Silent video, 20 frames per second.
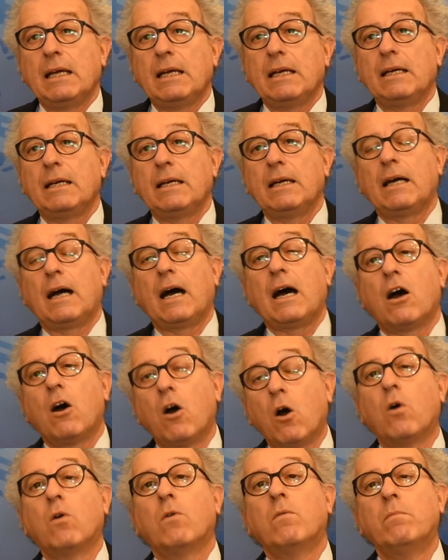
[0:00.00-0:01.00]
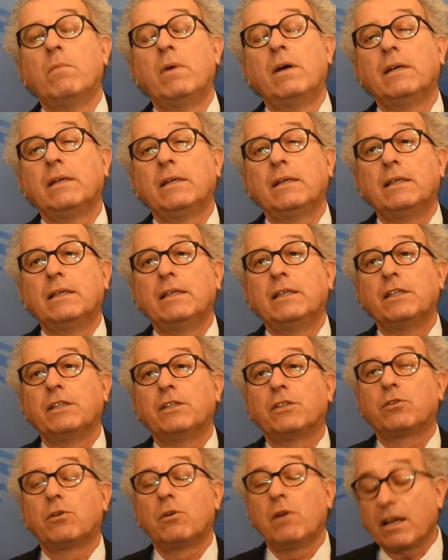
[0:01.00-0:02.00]
are home
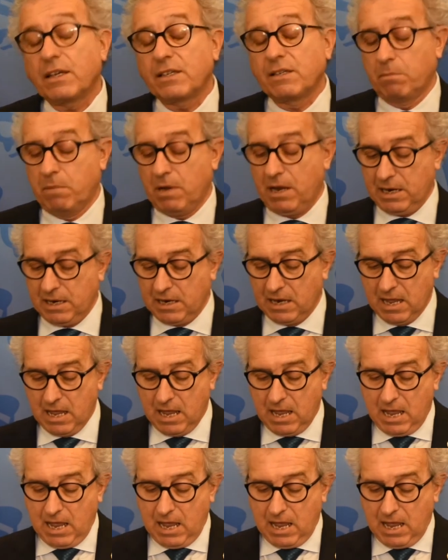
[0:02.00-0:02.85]
to Luxembourg.